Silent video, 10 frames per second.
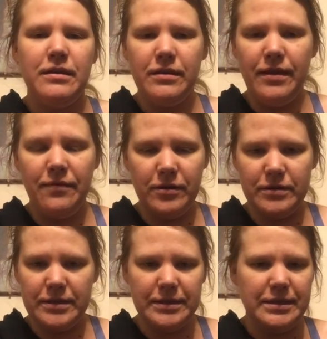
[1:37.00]
never
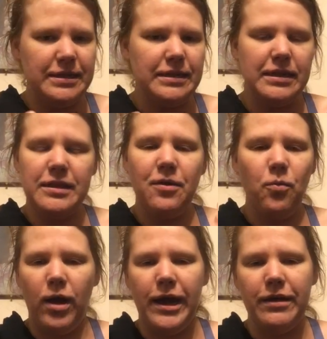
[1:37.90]
did anything
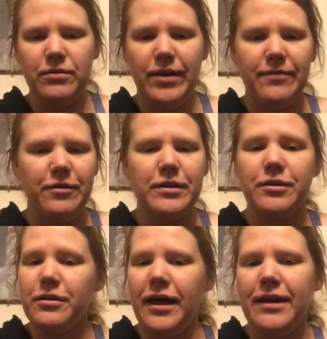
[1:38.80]
wild ever in
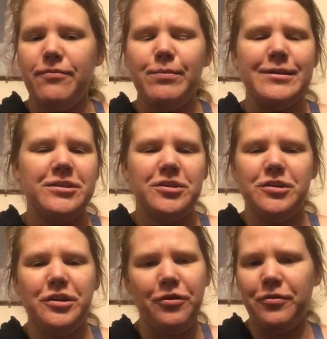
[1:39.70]
her life, but
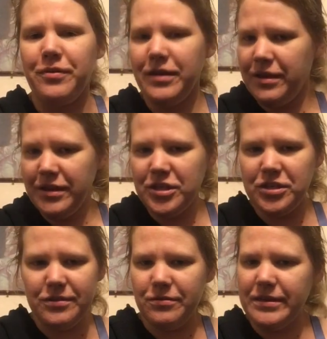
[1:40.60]
you know,
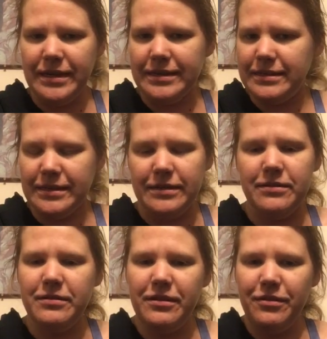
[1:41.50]
she's only 19.
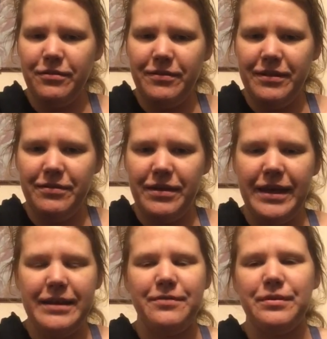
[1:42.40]
You
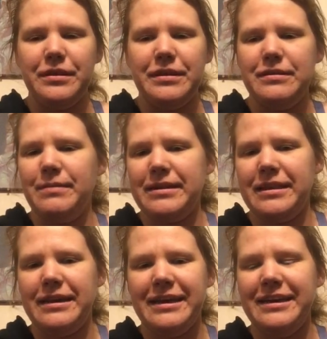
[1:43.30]
can't really expect
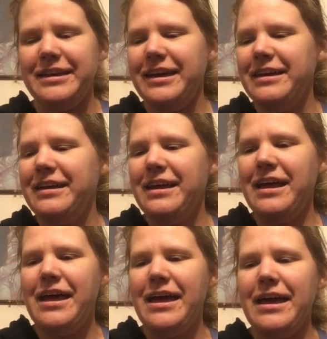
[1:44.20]
that, can ya?
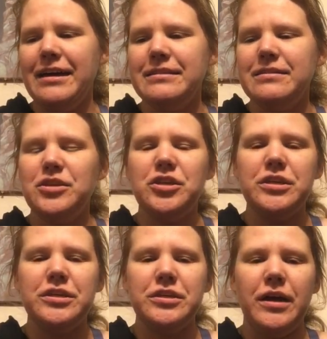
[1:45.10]
And
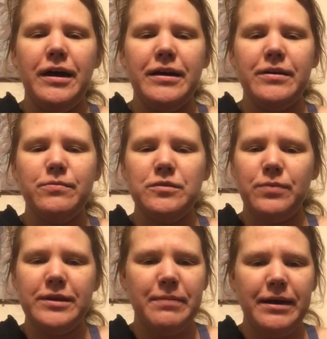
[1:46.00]
she was
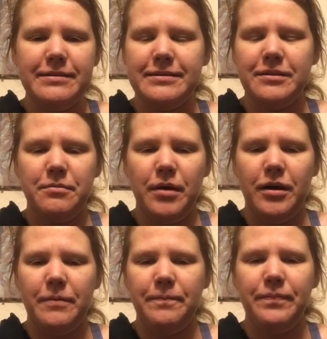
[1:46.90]
raised by a single
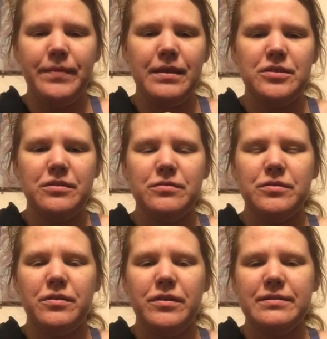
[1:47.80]
mom, so
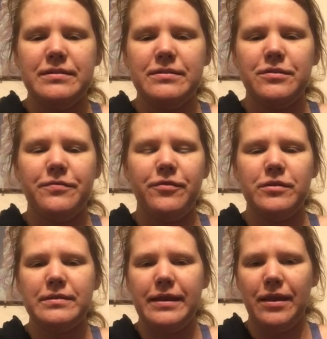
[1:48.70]
this is her
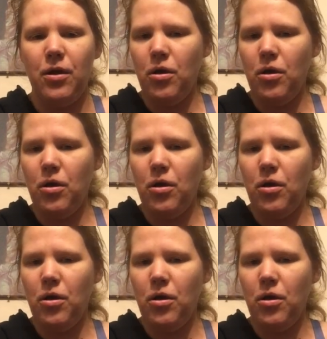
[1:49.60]
first like